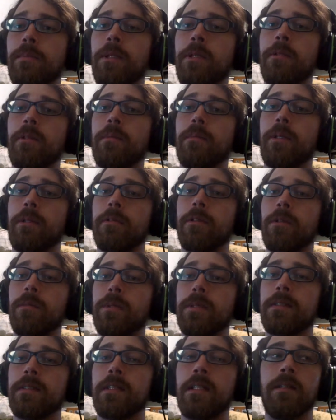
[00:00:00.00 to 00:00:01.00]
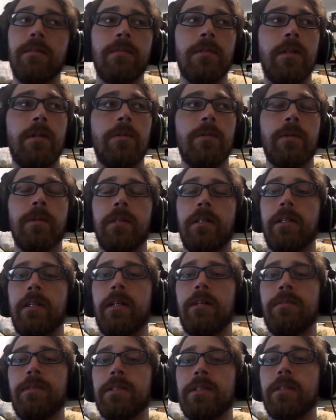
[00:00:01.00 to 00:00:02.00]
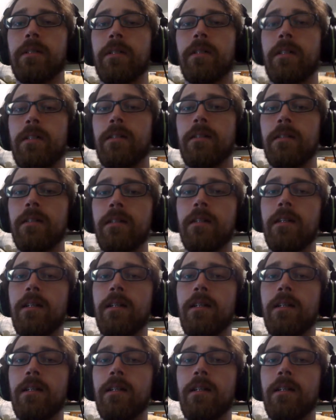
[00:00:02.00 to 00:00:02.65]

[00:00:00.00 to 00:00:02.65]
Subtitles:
But we'll see.